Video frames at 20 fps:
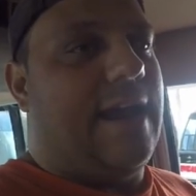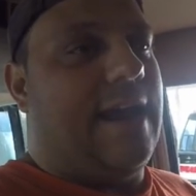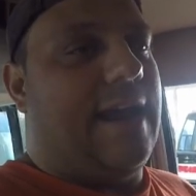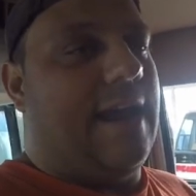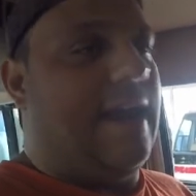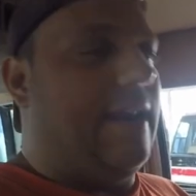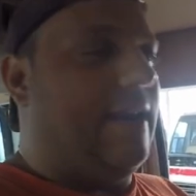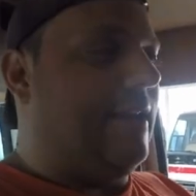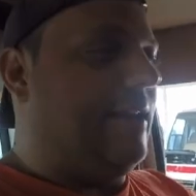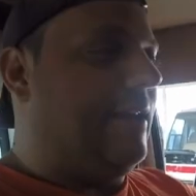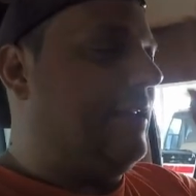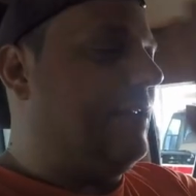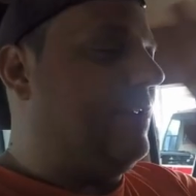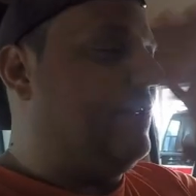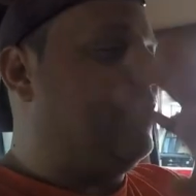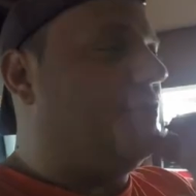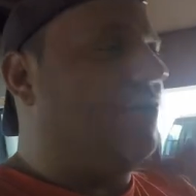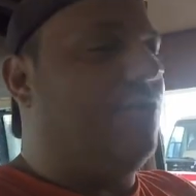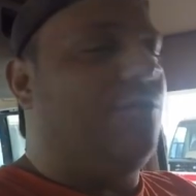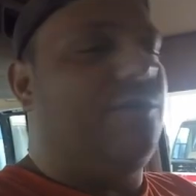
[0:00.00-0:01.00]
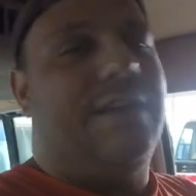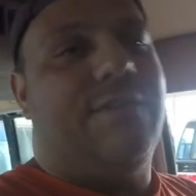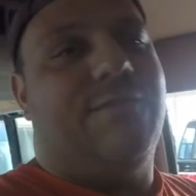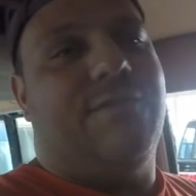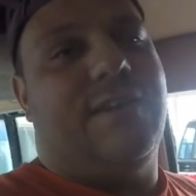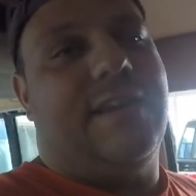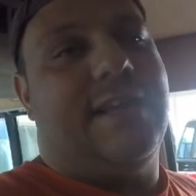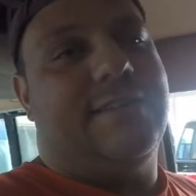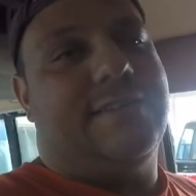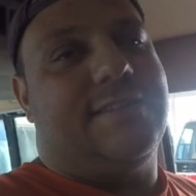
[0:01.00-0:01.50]
and you don't
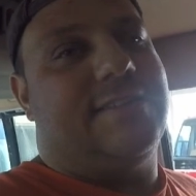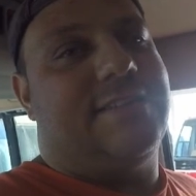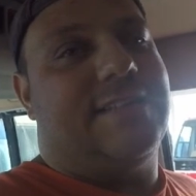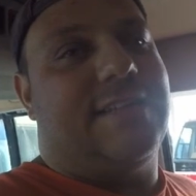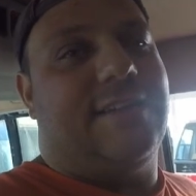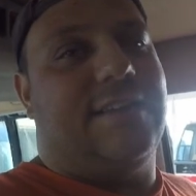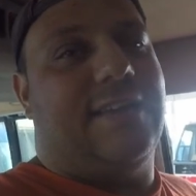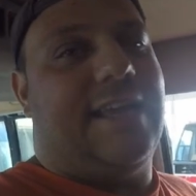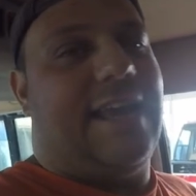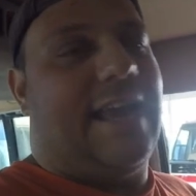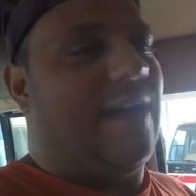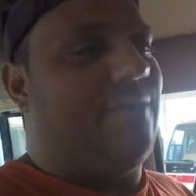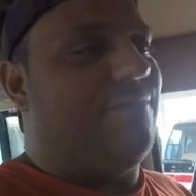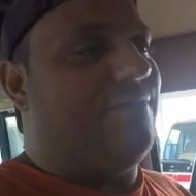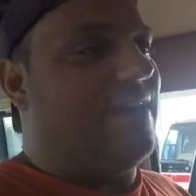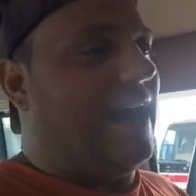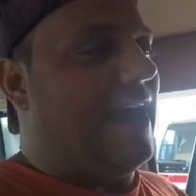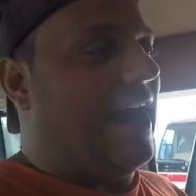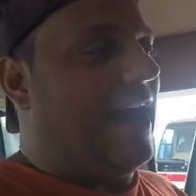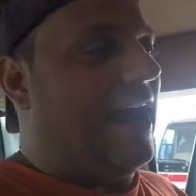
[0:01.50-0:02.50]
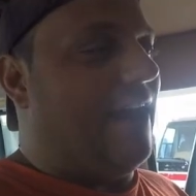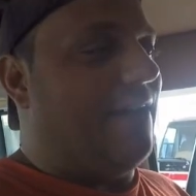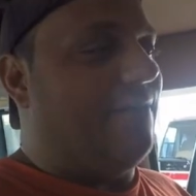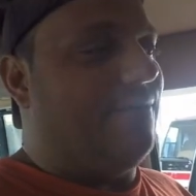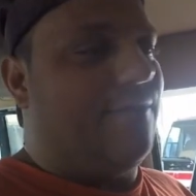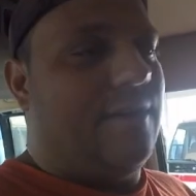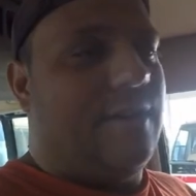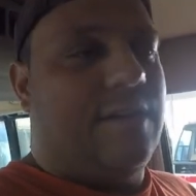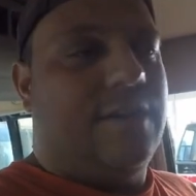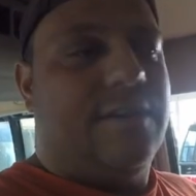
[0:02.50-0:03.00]
even necessarily have to
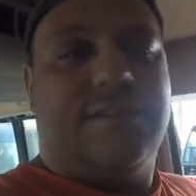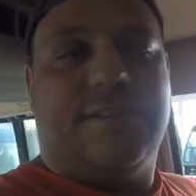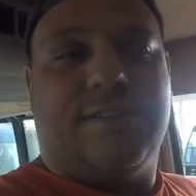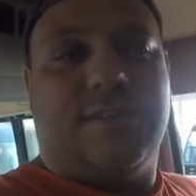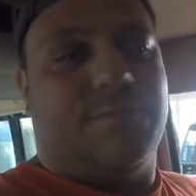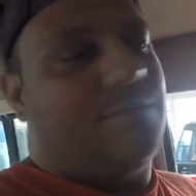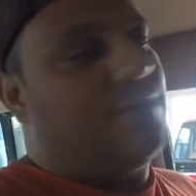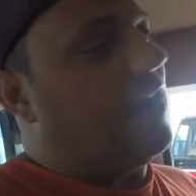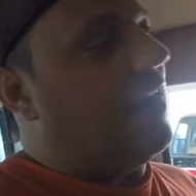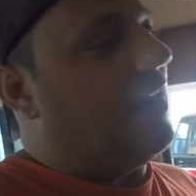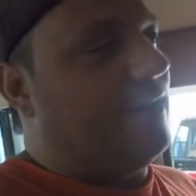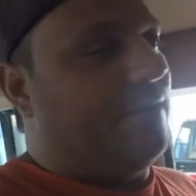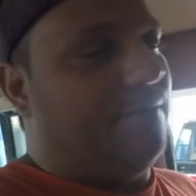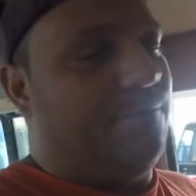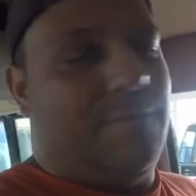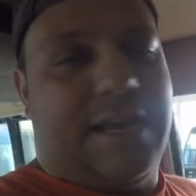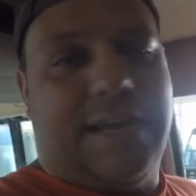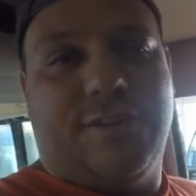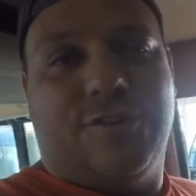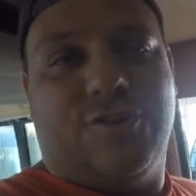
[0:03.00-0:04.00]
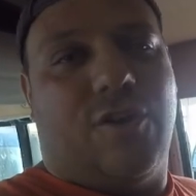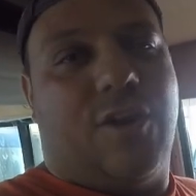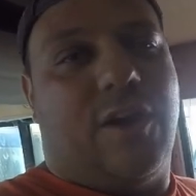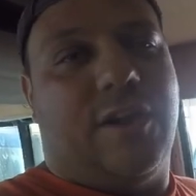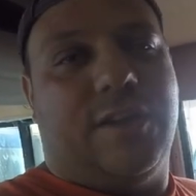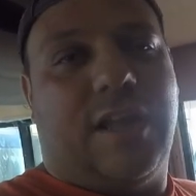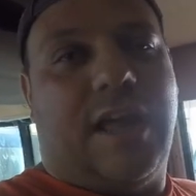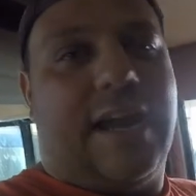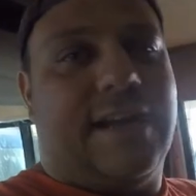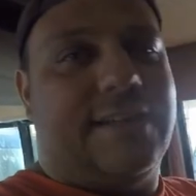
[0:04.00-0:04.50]
have some kind of major
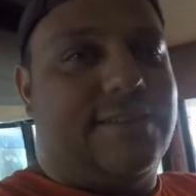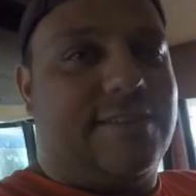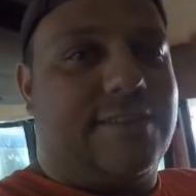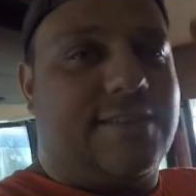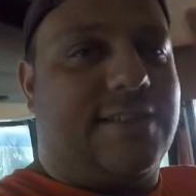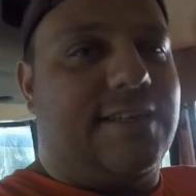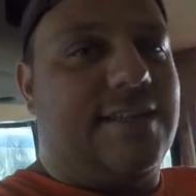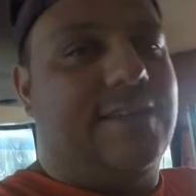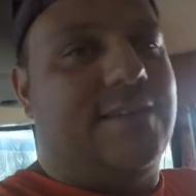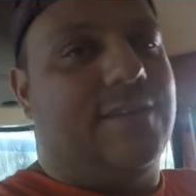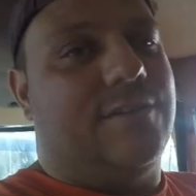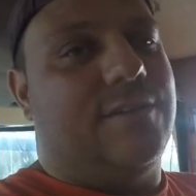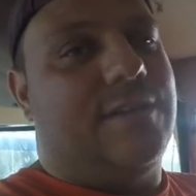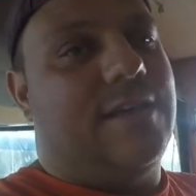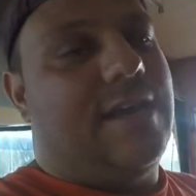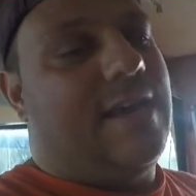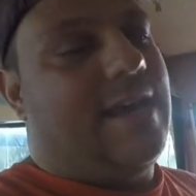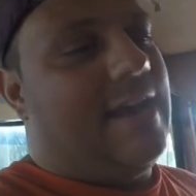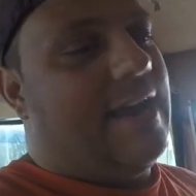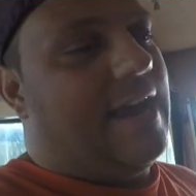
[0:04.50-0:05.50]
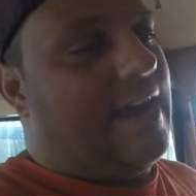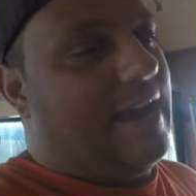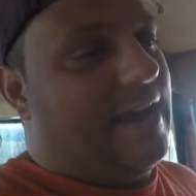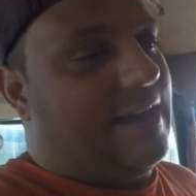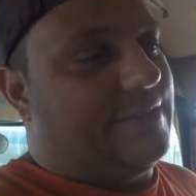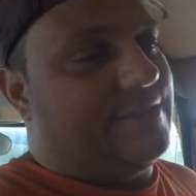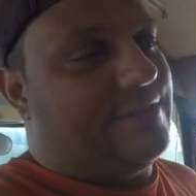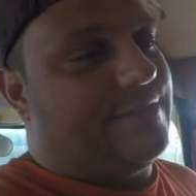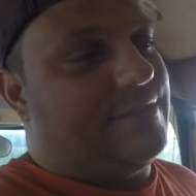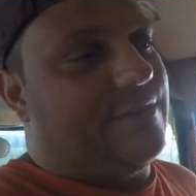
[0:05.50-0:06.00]
online skill.
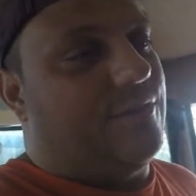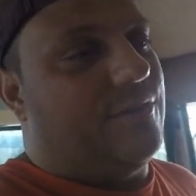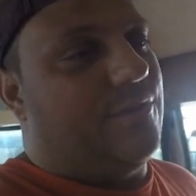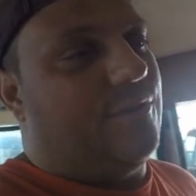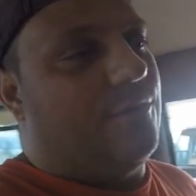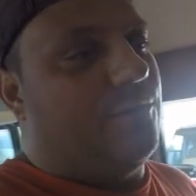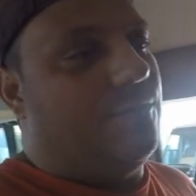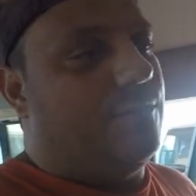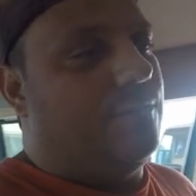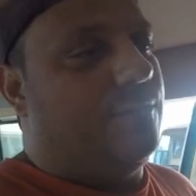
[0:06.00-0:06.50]
And so,